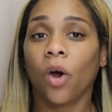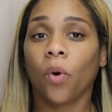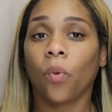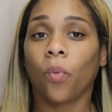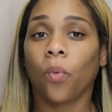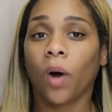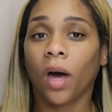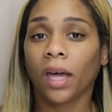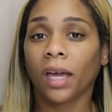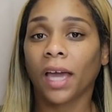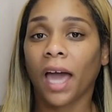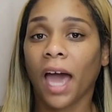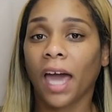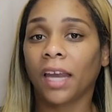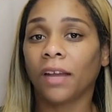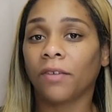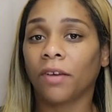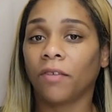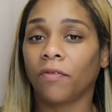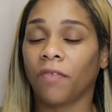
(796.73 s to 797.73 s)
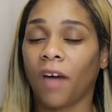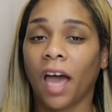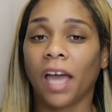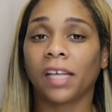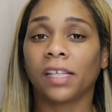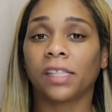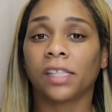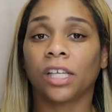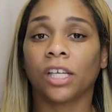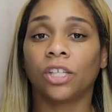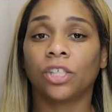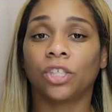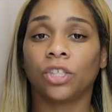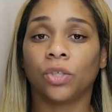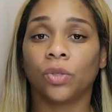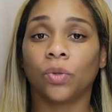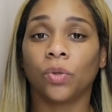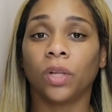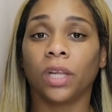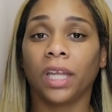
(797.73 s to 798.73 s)
What kind of advice could
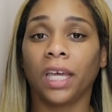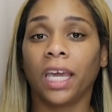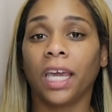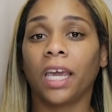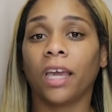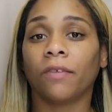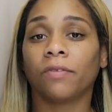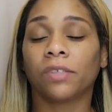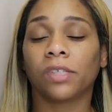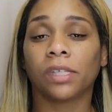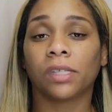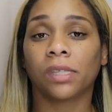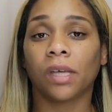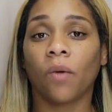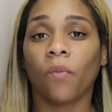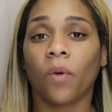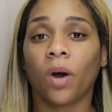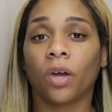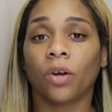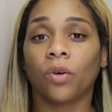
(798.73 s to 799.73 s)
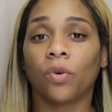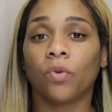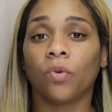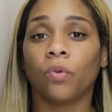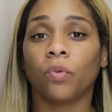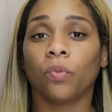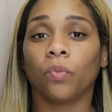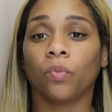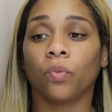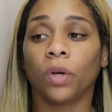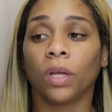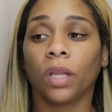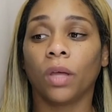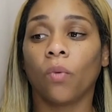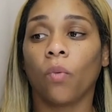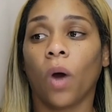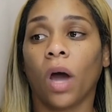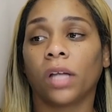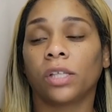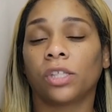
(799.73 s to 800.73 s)
you leave to someone who
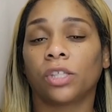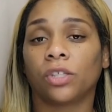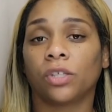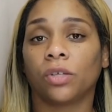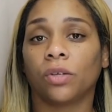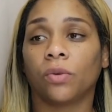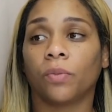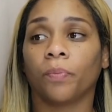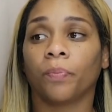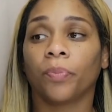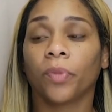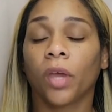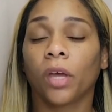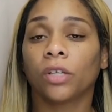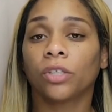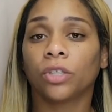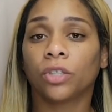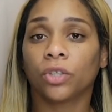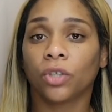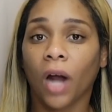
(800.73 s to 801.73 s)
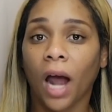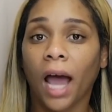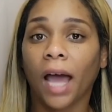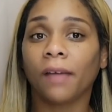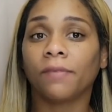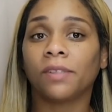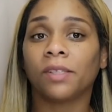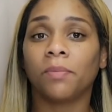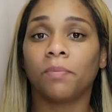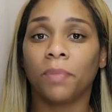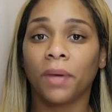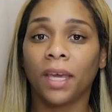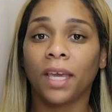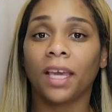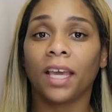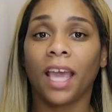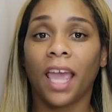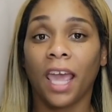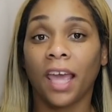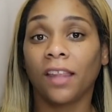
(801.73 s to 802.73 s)
really wants to strive to
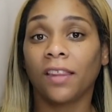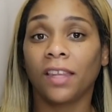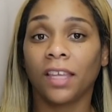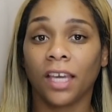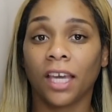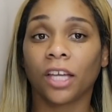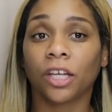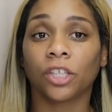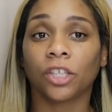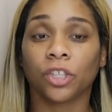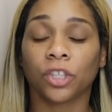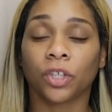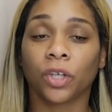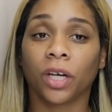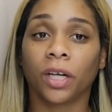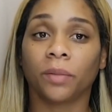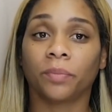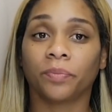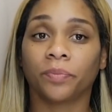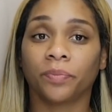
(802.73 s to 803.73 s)
be in the industry?